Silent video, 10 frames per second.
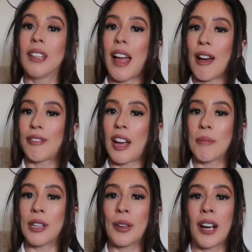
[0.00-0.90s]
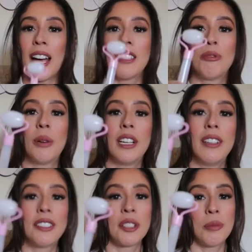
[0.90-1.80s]
laugh at me, you guys,
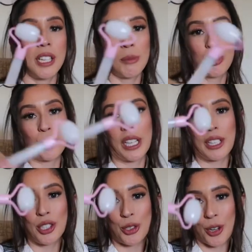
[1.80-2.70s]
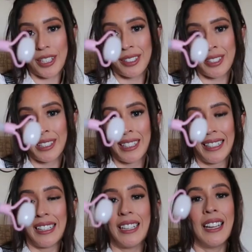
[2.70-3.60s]
but sometimes when I'm stressed,
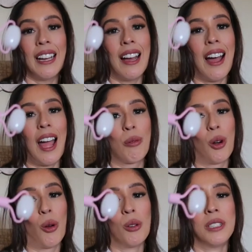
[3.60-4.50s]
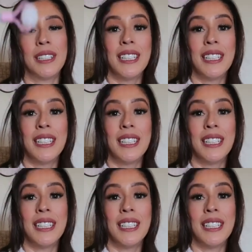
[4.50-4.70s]
I roll.